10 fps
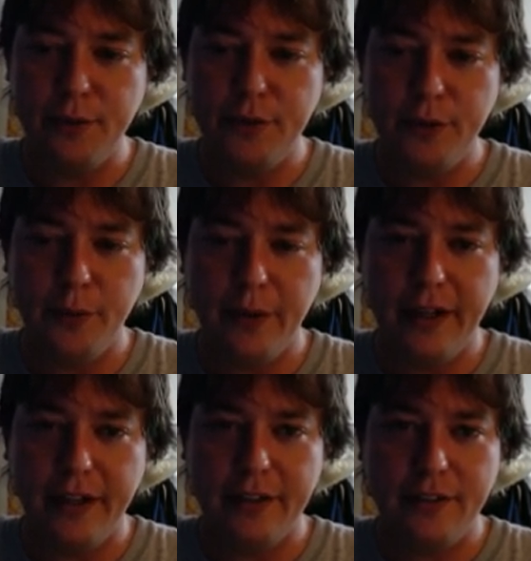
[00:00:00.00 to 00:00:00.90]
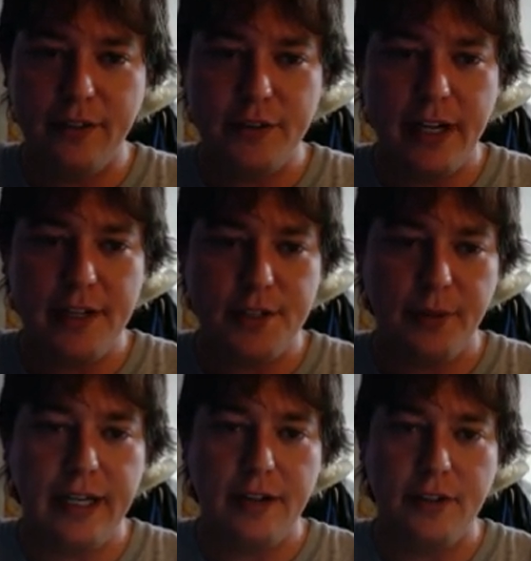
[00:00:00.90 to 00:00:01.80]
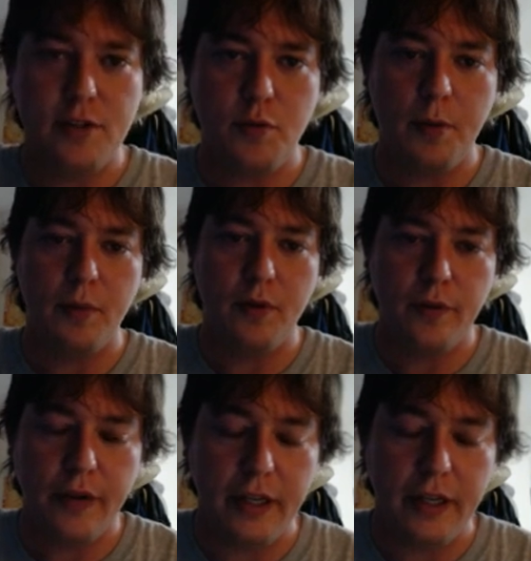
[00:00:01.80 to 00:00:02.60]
to try to screen out those one move